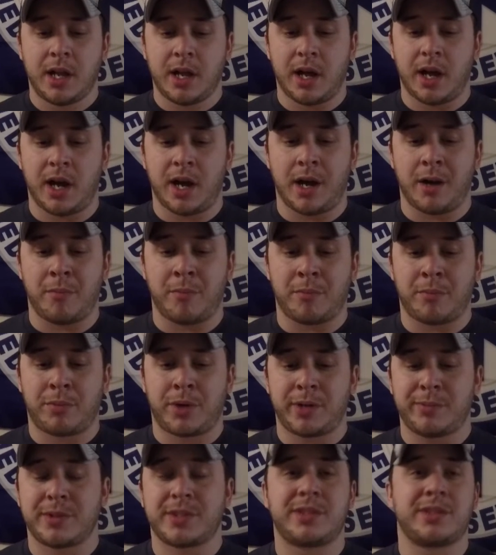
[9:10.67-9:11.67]
Um,
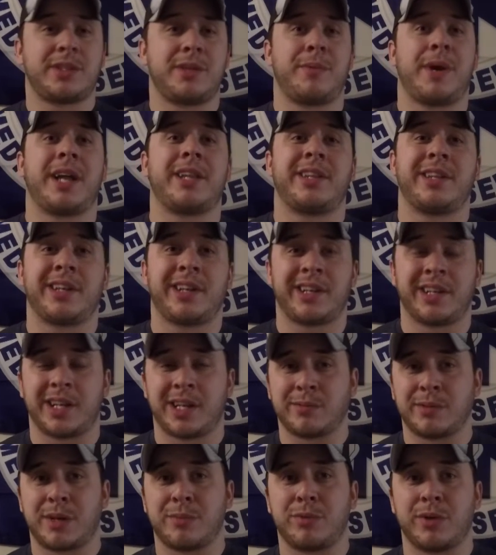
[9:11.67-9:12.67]
pretty much the only bad thing I can
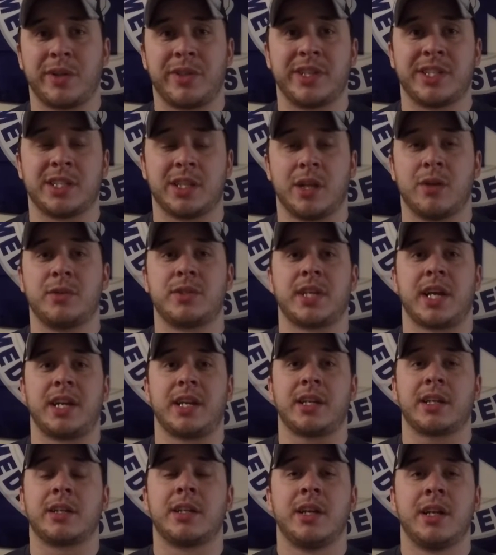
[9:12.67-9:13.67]
come up with is low
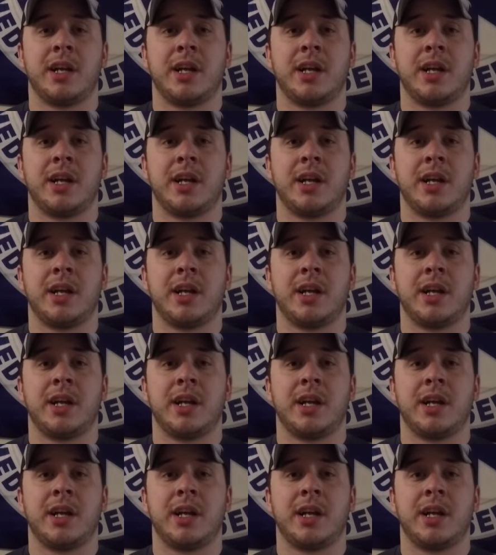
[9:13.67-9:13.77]
siding.